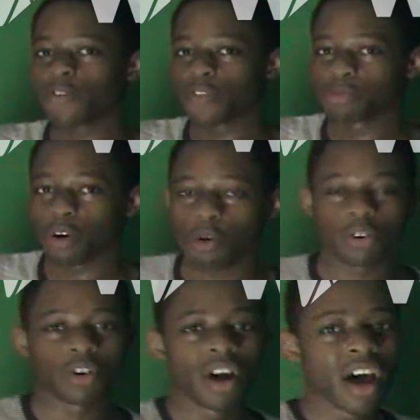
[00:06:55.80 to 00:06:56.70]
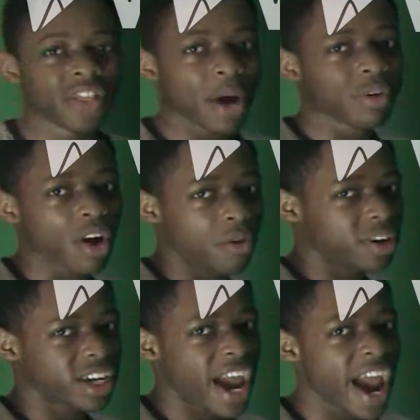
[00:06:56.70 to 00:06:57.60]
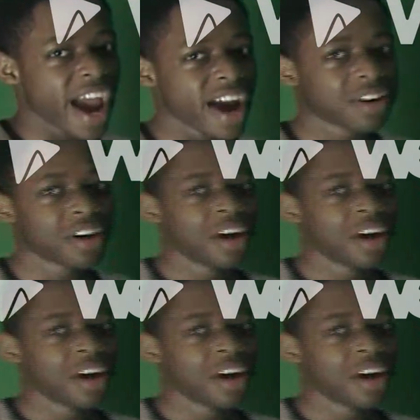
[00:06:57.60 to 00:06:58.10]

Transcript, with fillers: it from the order that we already had,